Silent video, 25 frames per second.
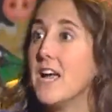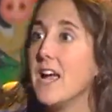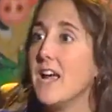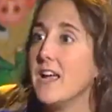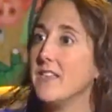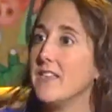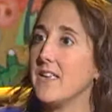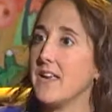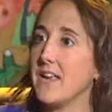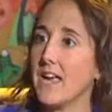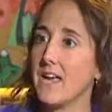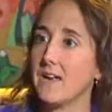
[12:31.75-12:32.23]

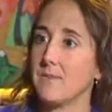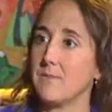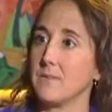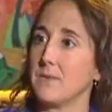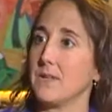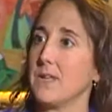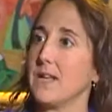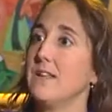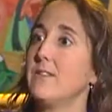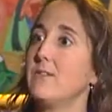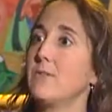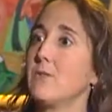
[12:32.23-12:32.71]
And they had
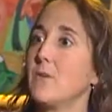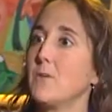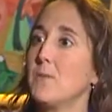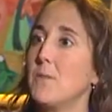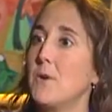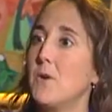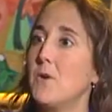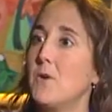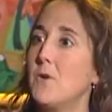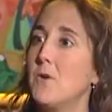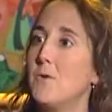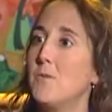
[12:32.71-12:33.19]
plates
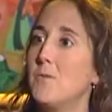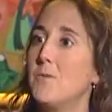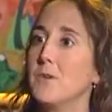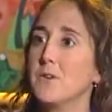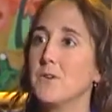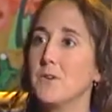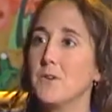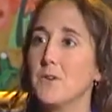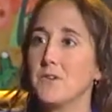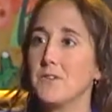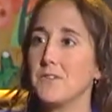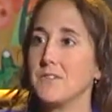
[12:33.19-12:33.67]
from home.
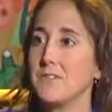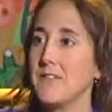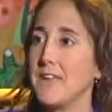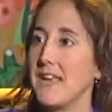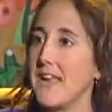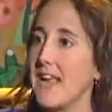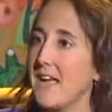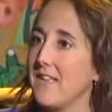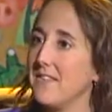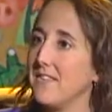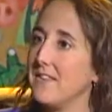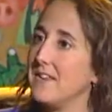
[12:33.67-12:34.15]
You notice
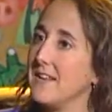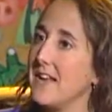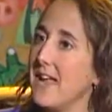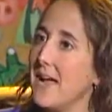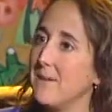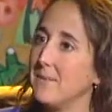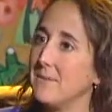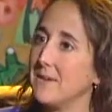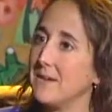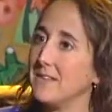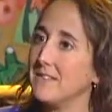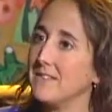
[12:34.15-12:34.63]
they had the
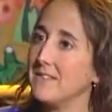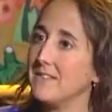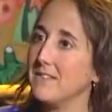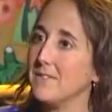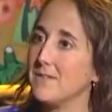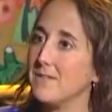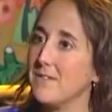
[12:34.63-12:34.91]
napkins,